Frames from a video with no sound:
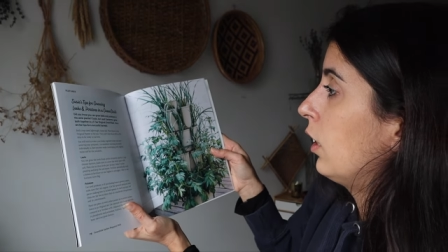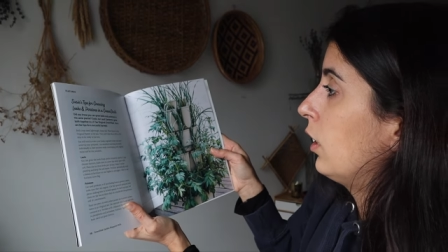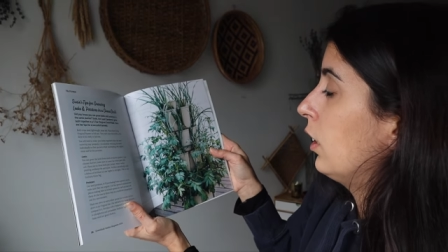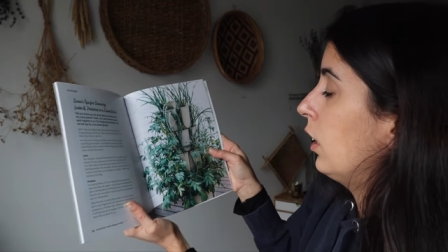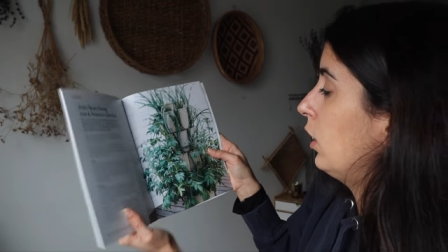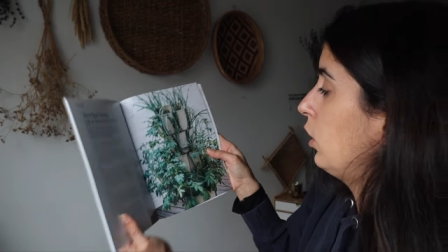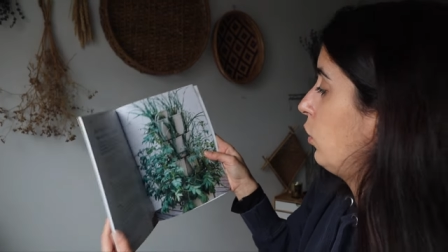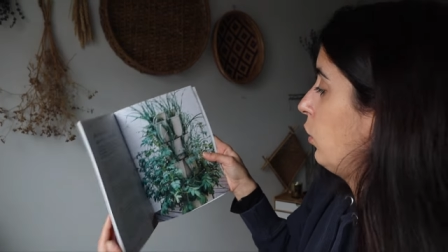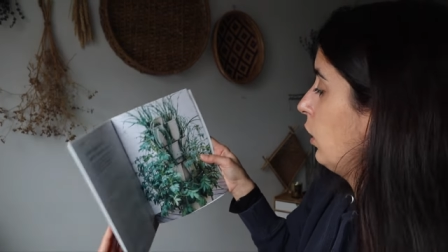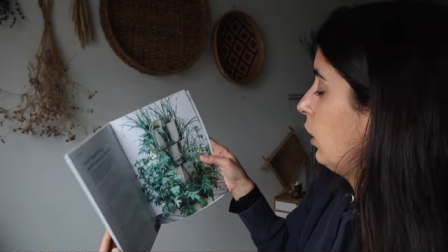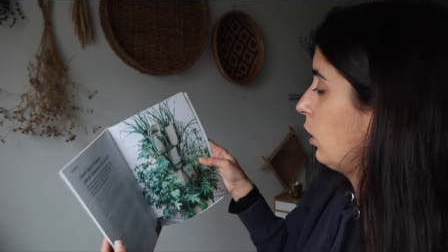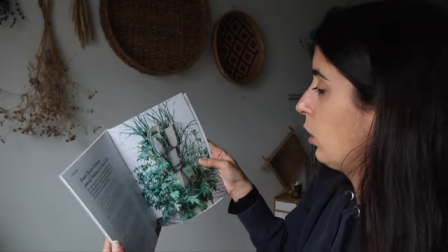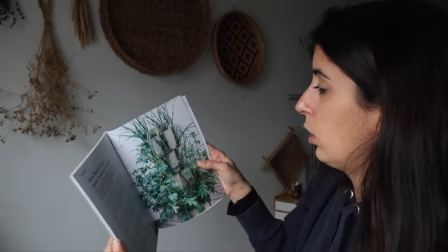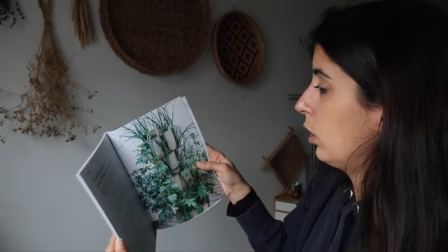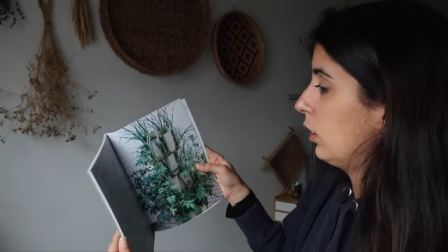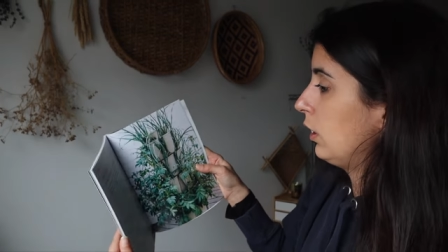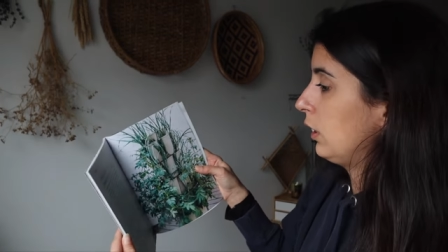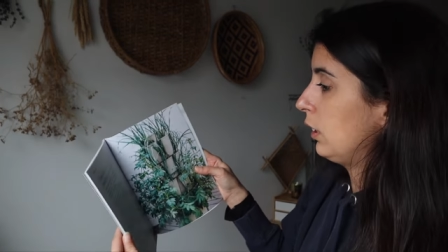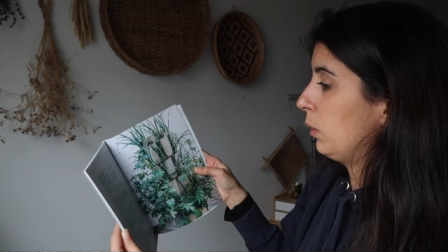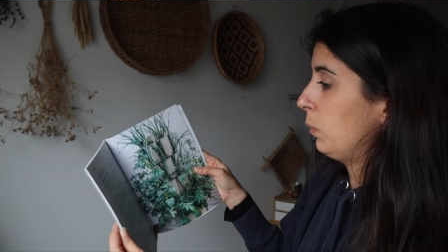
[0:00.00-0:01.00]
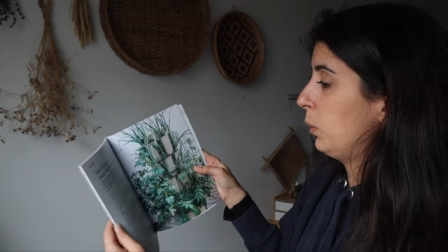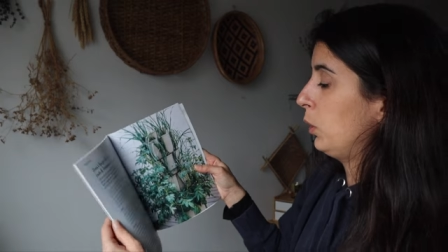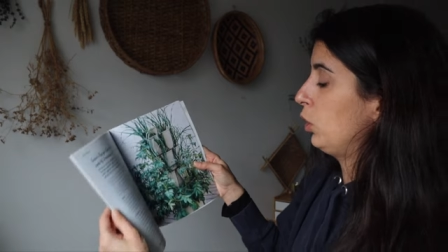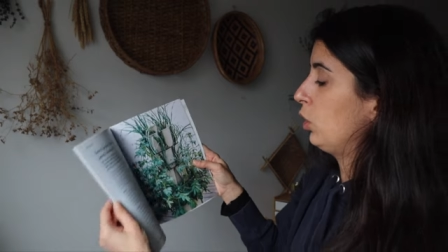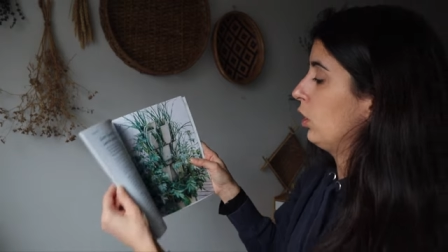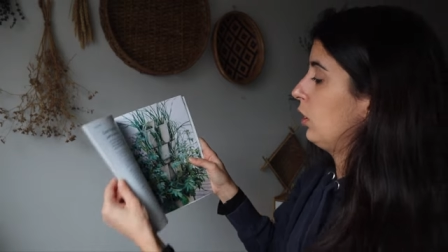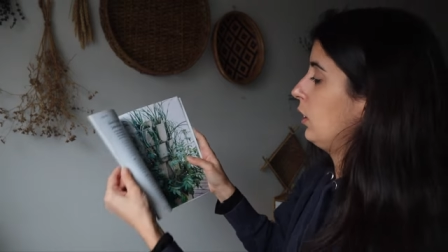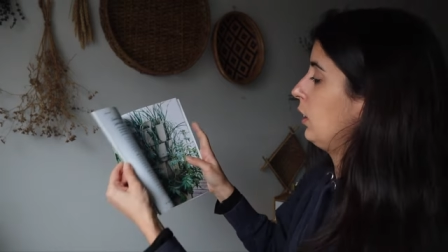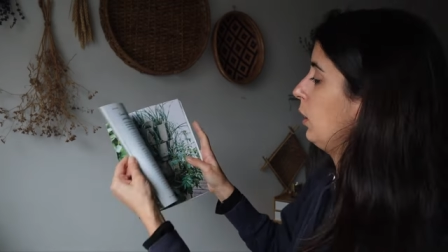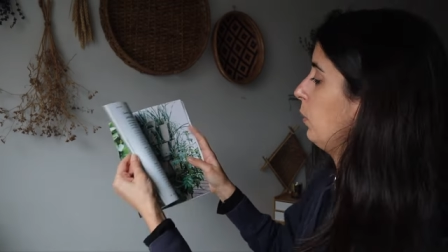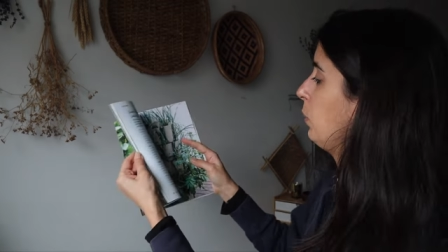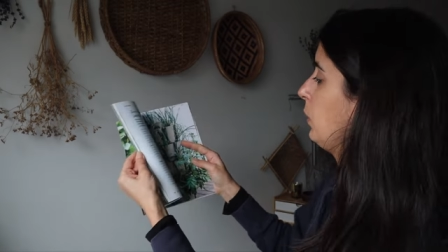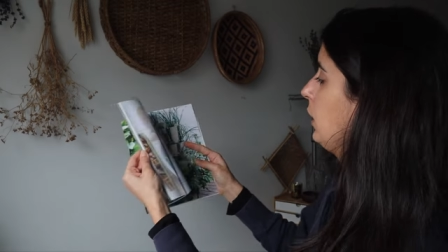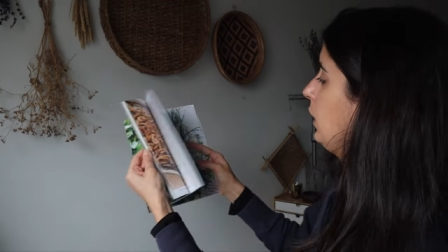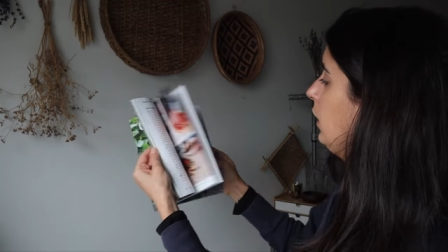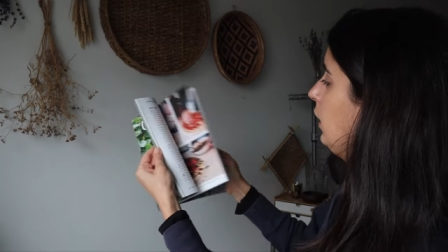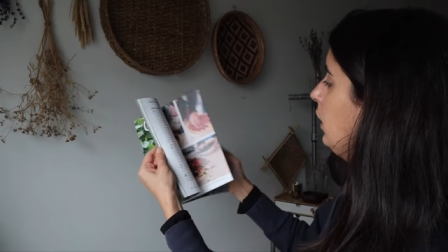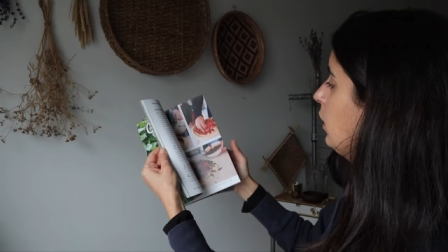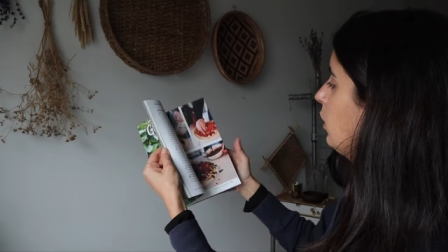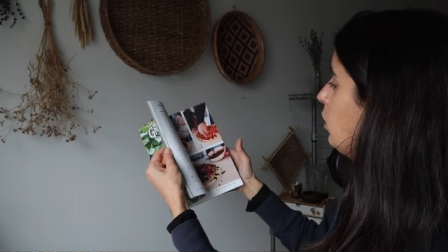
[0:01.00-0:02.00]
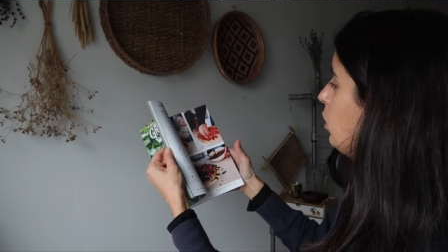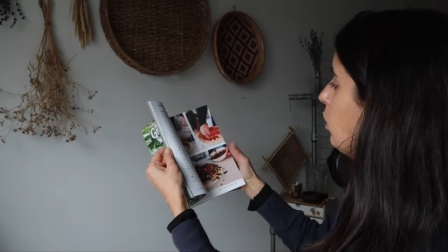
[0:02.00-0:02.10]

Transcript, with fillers: That's really cool. There's a bunch of tips in here.